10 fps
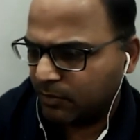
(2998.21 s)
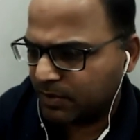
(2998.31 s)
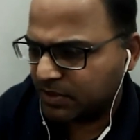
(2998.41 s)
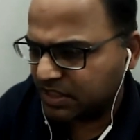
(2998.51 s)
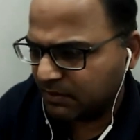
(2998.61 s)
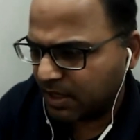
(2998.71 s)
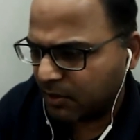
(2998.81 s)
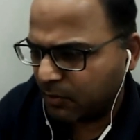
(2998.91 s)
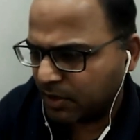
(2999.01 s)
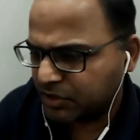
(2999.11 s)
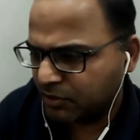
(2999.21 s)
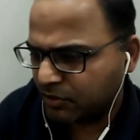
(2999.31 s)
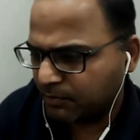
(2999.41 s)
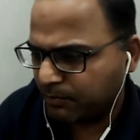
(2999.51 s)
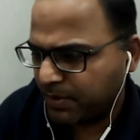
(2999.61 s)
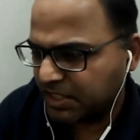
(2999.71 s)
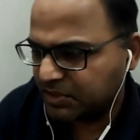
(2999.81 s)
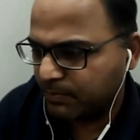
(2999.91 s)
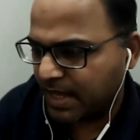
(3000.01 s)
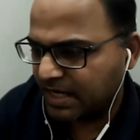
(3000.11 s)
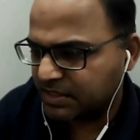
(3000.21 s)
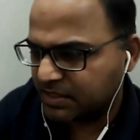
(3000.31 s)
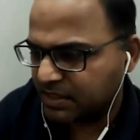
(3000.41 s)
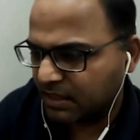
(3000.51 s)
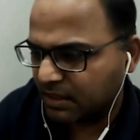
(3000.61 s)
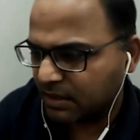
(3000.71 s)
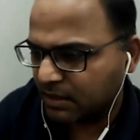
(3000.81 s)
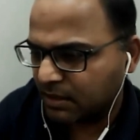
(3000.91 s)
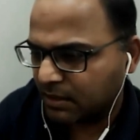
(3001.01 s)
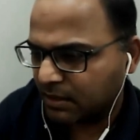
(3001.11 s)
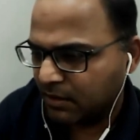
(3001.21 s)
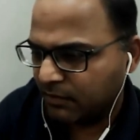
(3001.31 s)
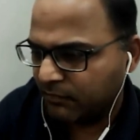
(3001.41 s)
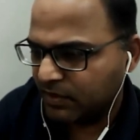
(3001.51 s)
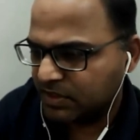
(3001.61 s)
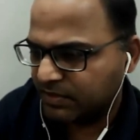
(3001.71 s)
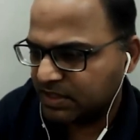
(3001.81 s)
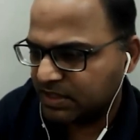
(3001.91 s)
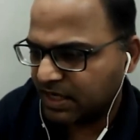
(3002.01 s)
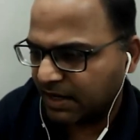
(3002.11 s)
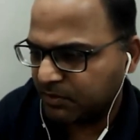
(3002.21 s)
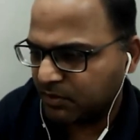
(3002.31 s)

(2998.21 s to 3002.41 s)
You're missing my question on pH balancing vis-a-vis